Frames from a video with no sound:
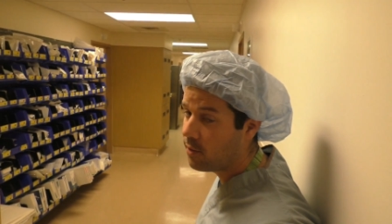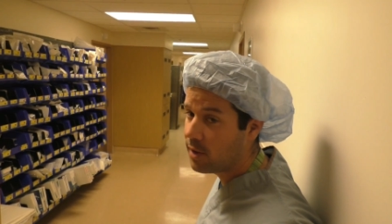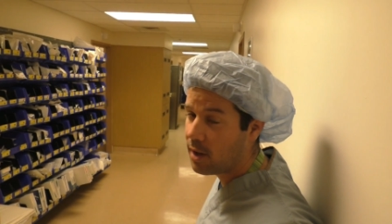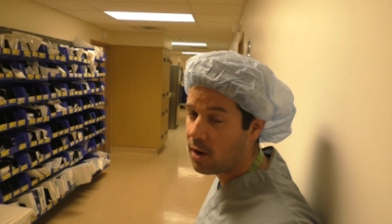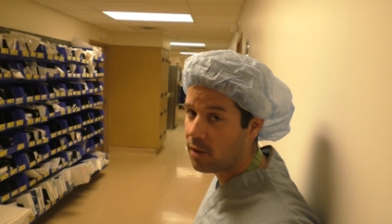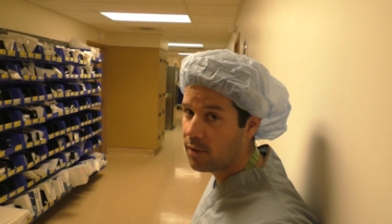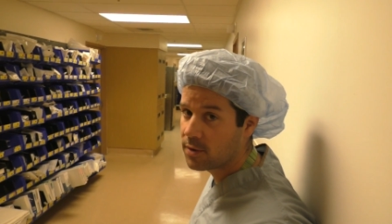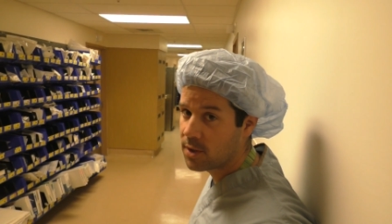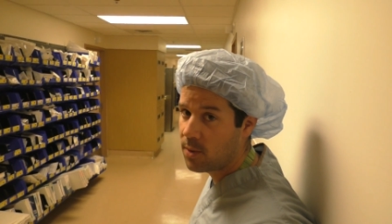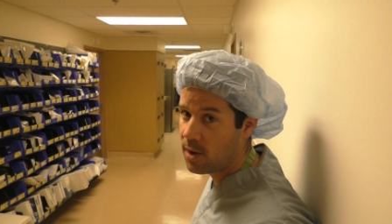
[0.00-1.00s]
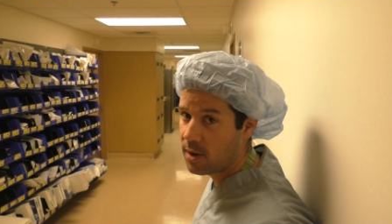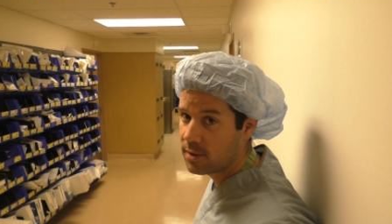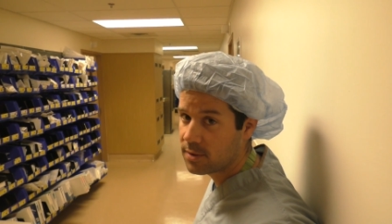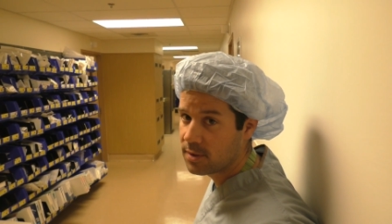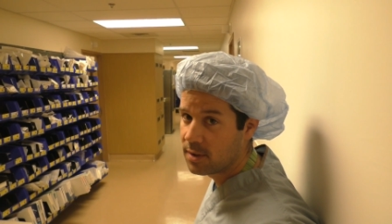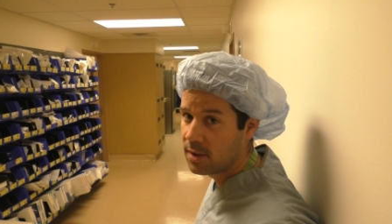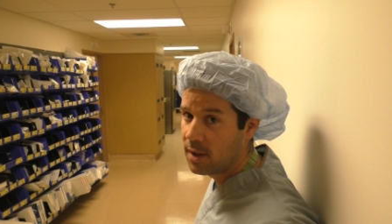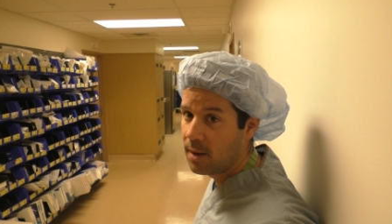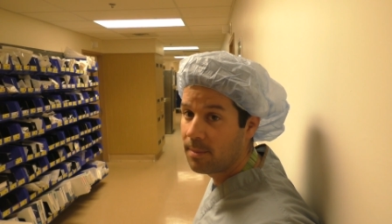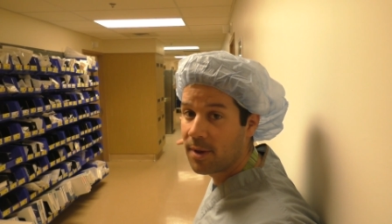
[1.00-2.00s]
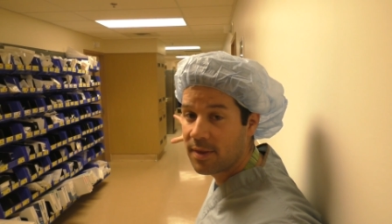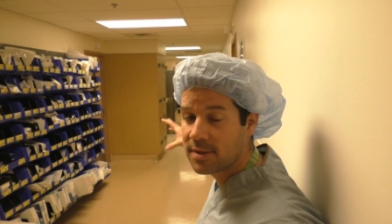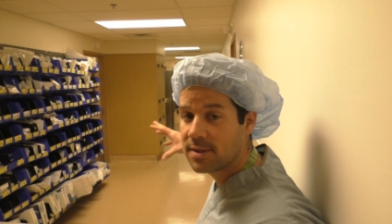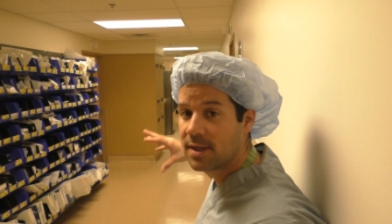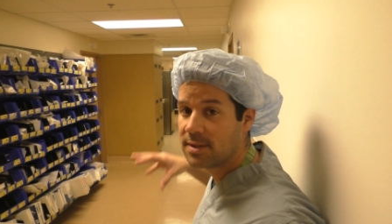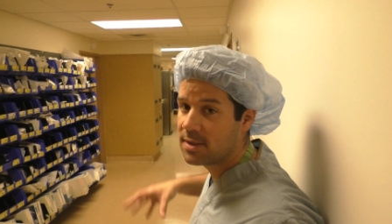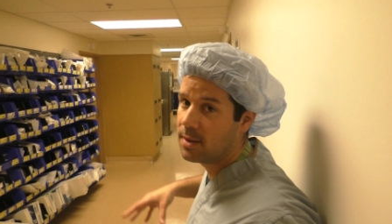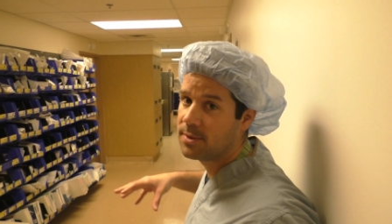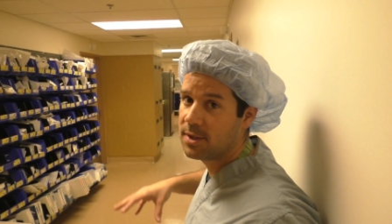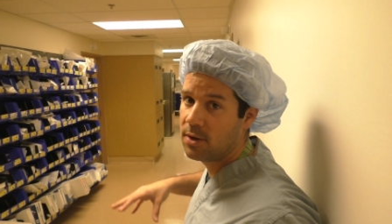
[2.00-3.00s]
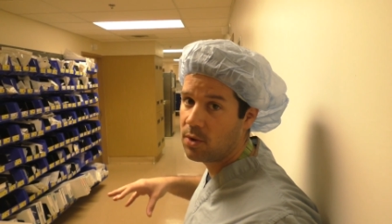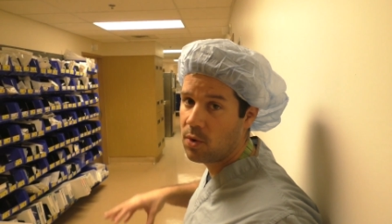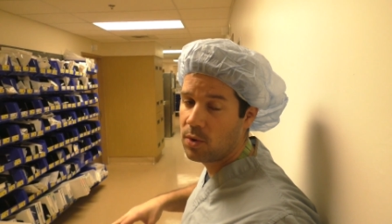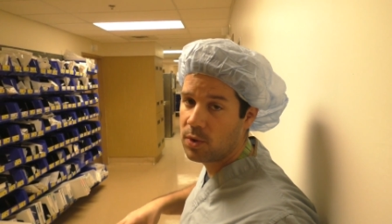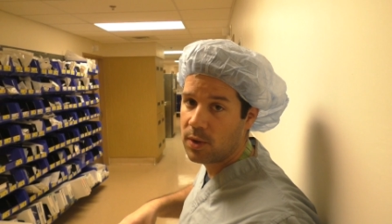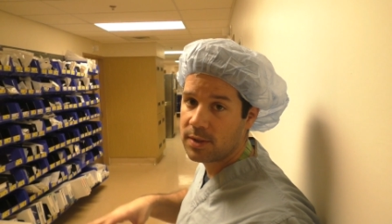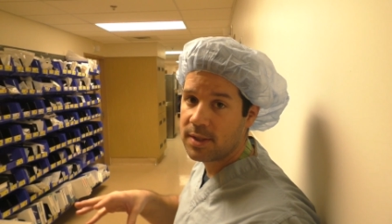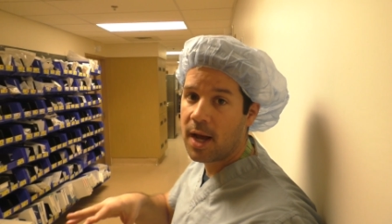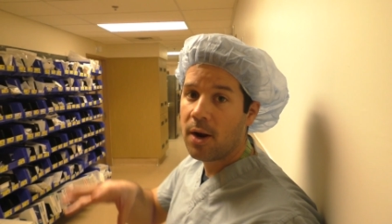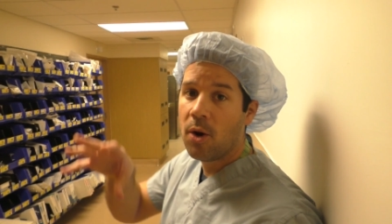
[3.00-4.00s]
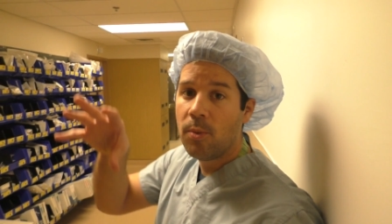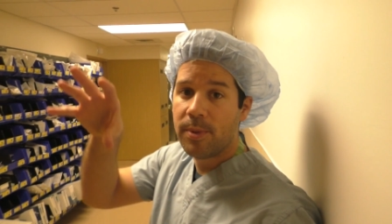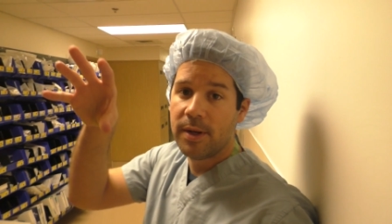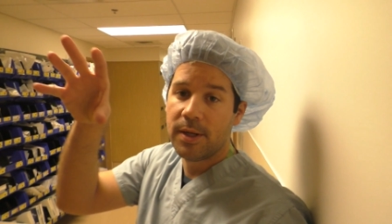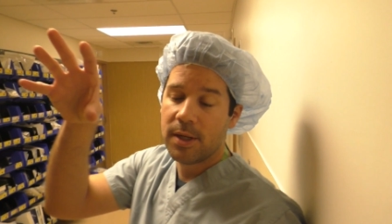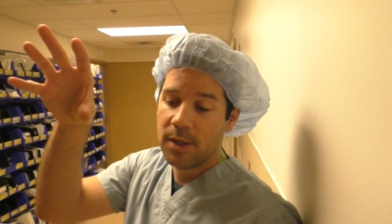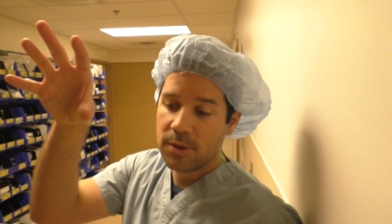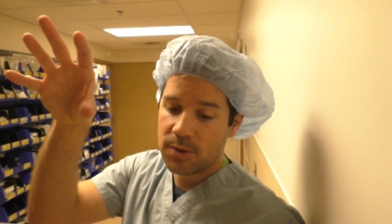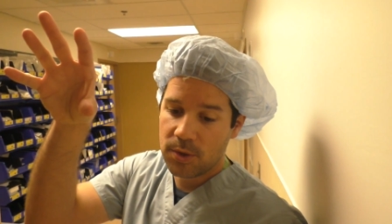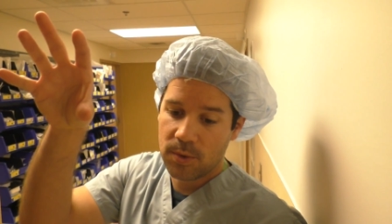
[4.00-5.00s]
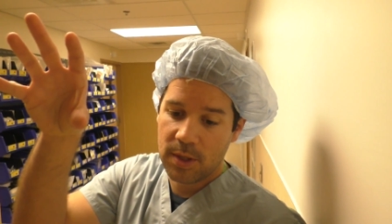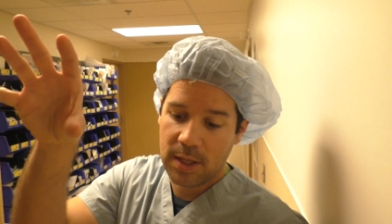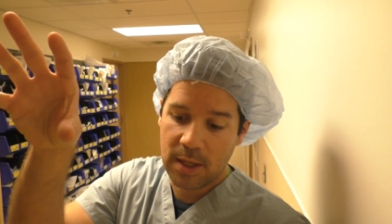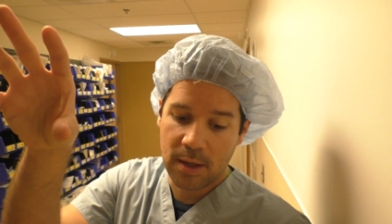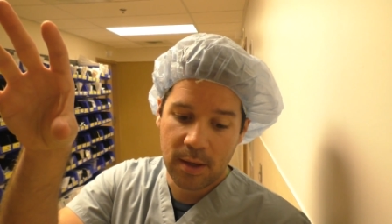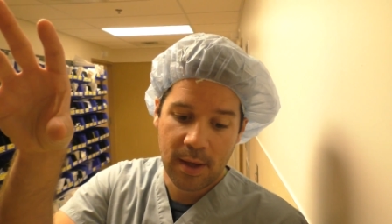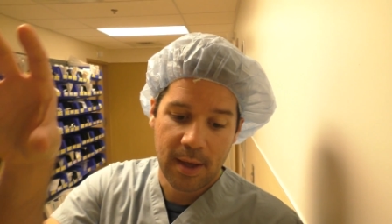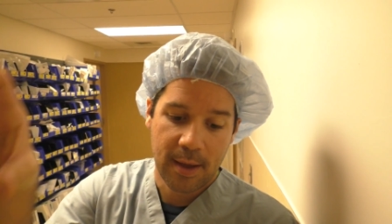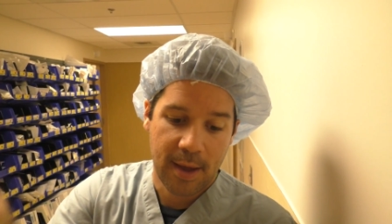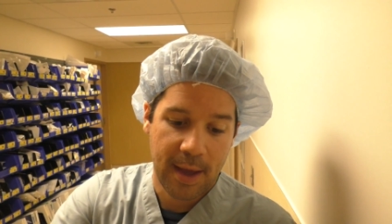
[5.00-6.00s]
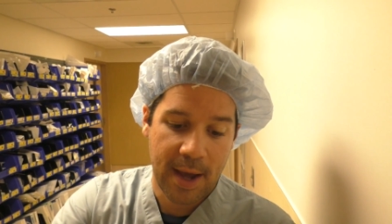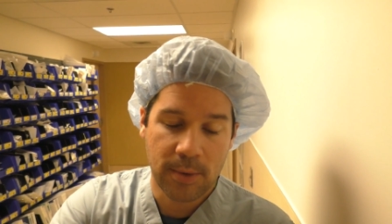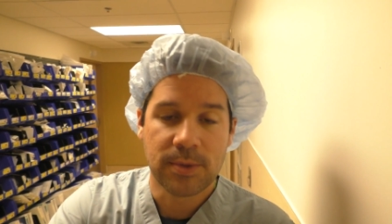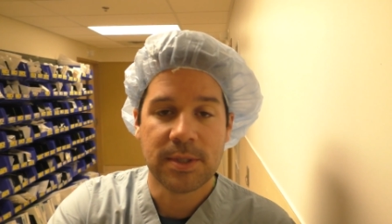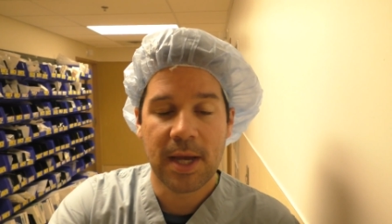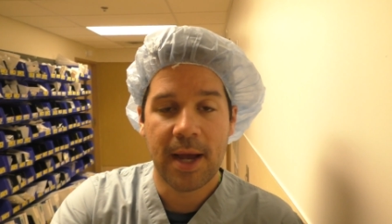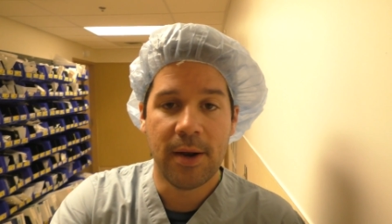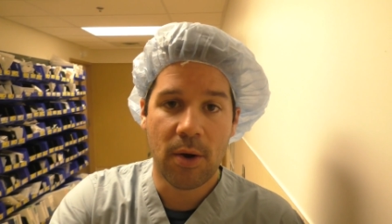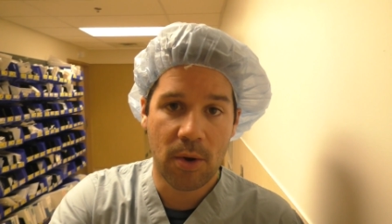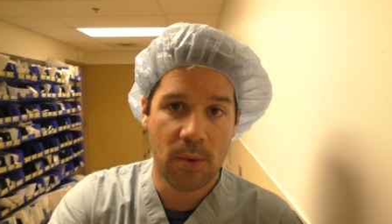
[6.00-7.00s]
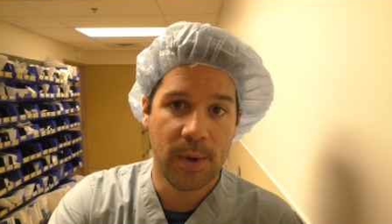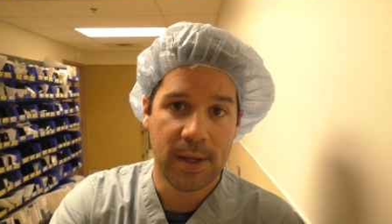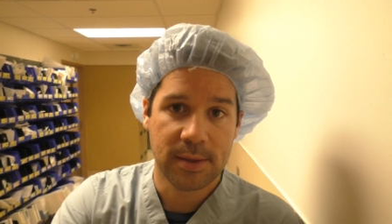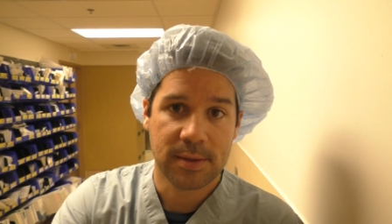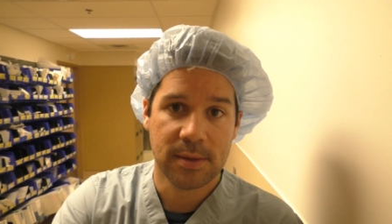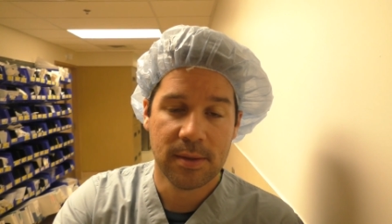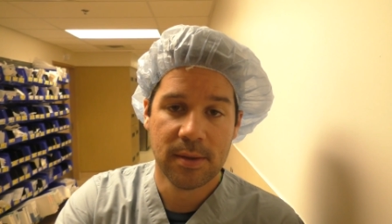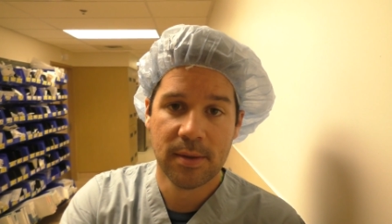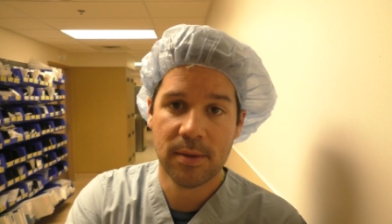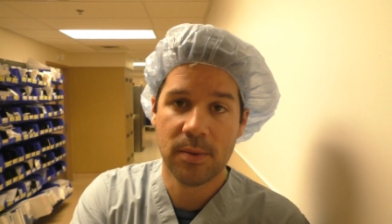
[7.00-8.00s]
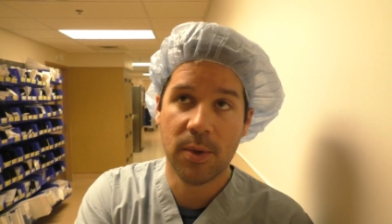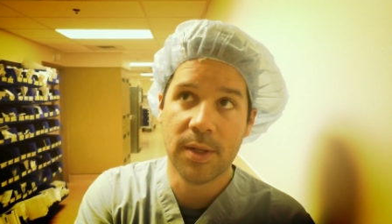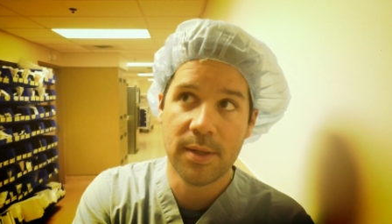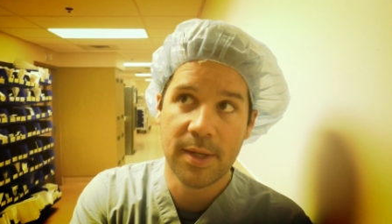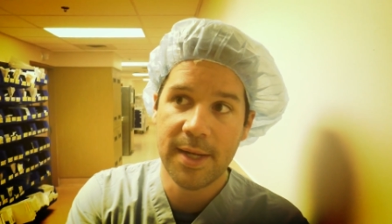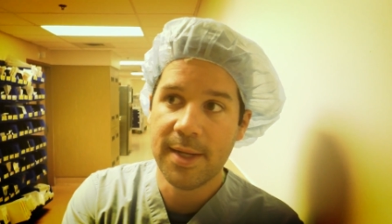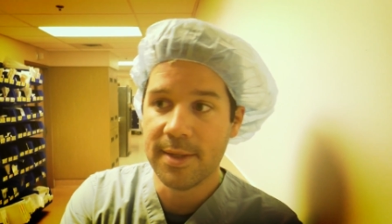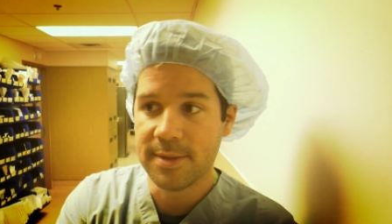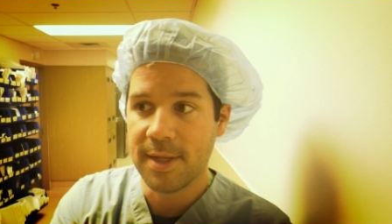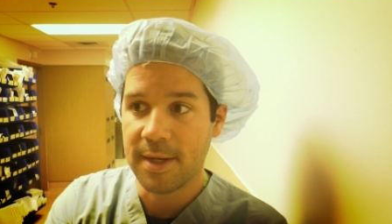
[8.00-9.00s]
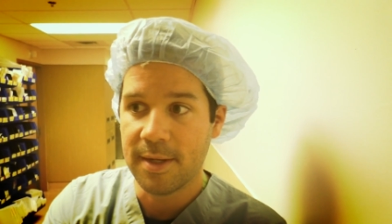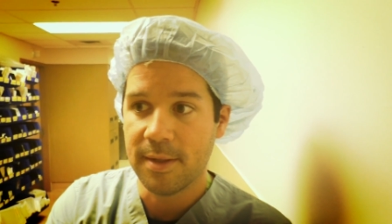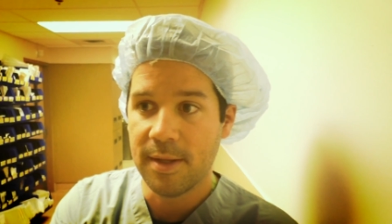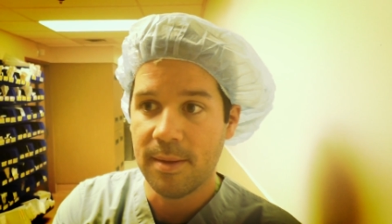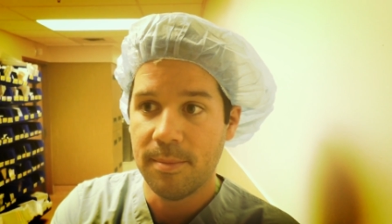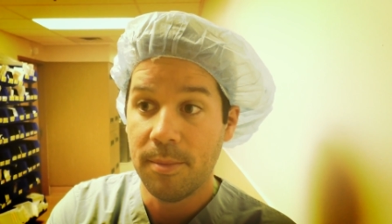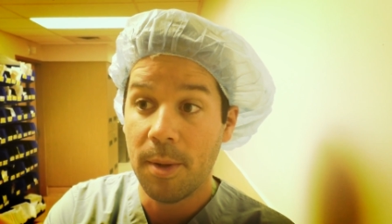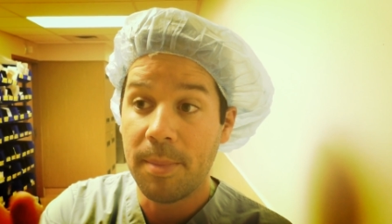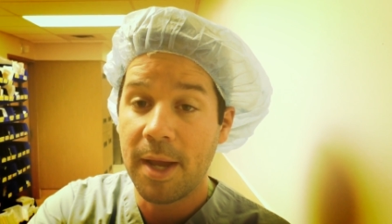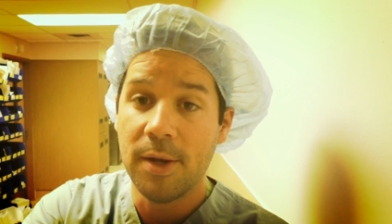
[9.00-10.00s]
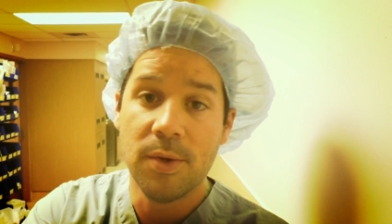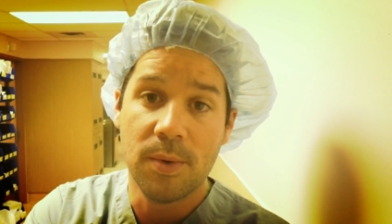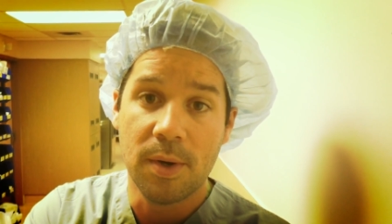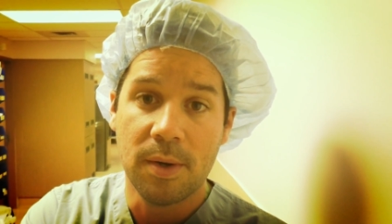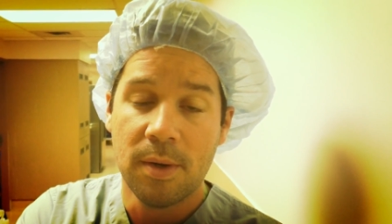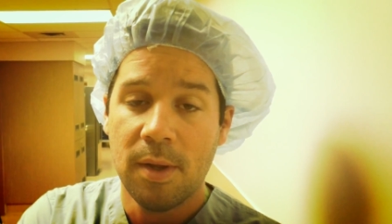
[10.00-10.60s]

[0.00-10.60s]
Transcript: only all of those ORs, but this is a substerile corridor. It's not opened to the outside hallways. Well, it is technically, but by a door.